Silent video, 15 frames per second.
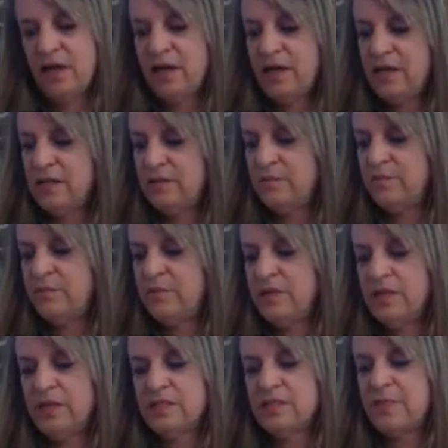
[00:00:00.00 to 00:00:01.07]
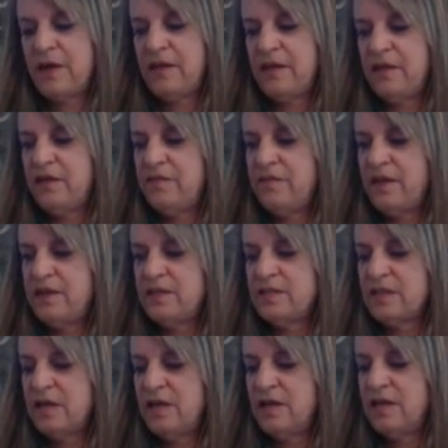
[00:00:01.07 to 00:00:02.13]
on, putting a smiley
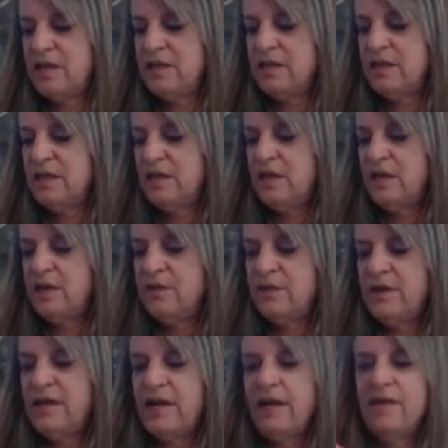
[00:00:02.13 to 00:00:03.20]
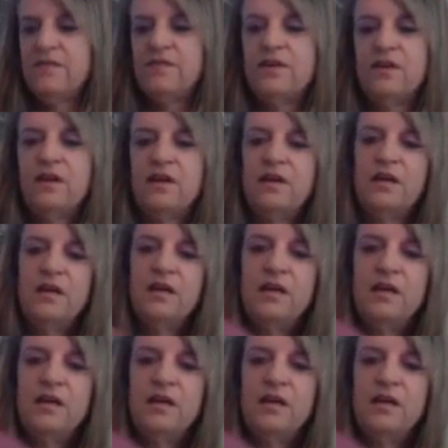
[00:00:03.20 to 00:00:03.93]
face on. We have the